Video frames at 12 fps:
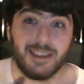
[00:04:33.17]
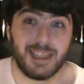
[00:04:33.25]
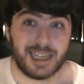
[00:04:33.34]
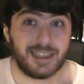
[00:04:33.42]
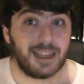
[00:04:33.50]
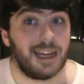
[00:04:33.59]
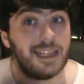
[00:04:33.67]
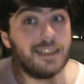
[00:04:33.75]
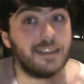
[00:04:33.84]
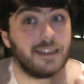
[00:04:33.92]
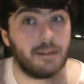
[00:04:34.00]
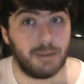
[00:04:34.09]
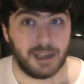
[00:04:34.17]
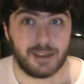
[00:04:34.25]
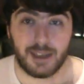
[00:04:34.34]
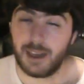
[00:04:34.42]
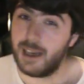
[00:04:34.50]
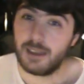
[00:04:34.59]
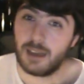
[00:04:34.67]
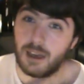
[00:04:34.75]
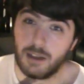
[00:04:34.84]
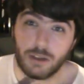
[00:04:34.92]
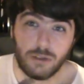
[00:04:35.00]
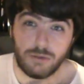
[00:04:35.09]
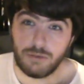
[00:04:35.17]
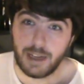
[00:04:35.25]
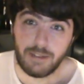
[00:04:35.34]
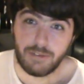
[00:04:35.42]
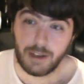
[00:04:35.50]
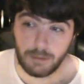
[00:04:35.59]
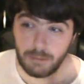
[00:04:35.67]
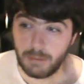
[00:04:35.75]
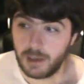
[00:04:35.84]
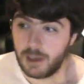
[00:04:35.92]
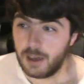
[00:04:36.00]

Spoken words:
Yes, it is amazing. It's a great film.